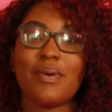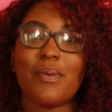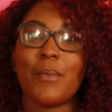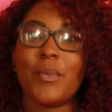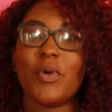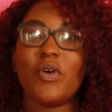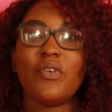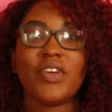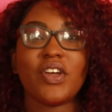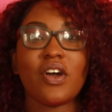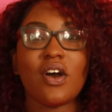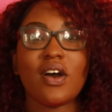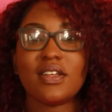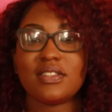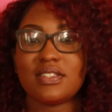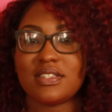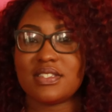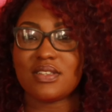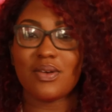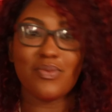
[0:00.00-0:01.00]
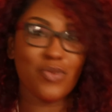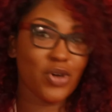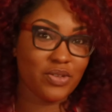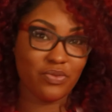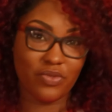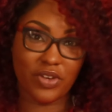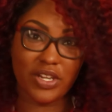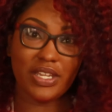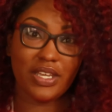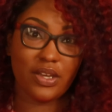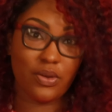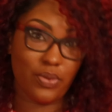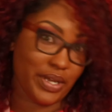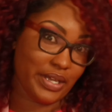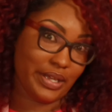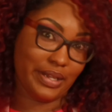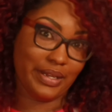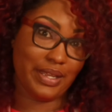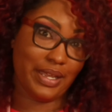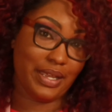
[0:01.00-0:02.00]
Moving on to someone really
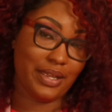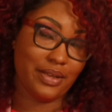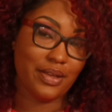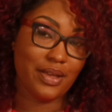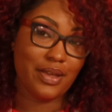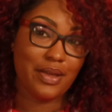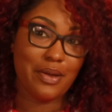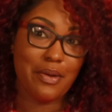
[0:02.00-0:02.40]
quickly.